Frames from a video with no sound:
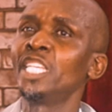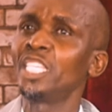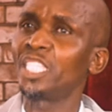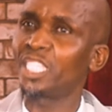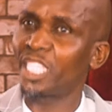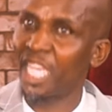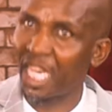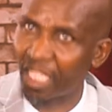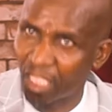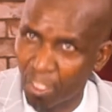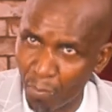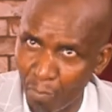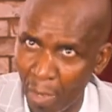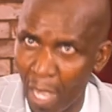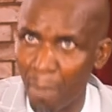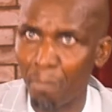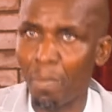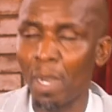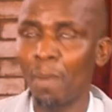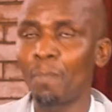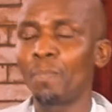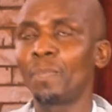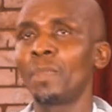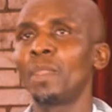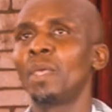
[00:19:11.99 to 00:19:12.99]
church
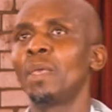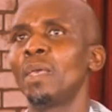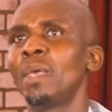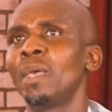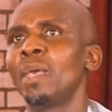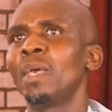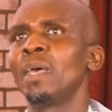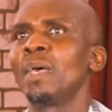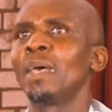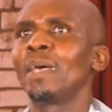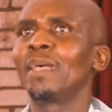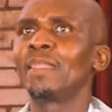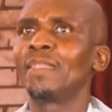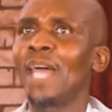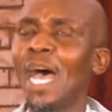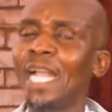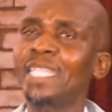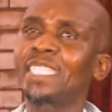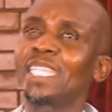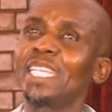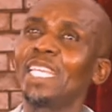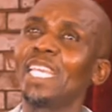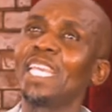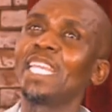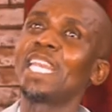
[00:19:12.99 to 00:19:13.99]
member
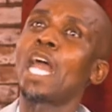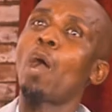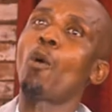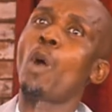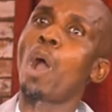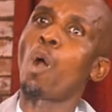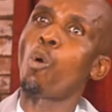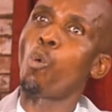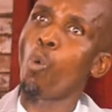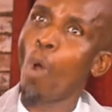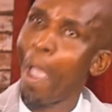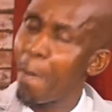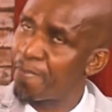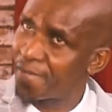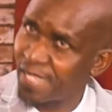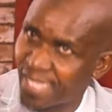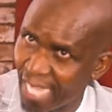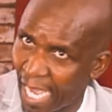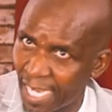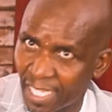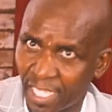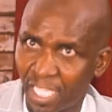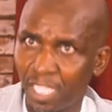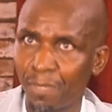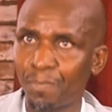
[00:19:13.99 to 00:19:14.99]
that in our
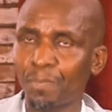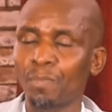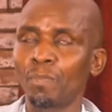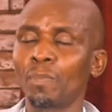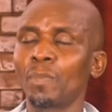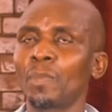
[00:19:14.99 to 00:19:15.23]
website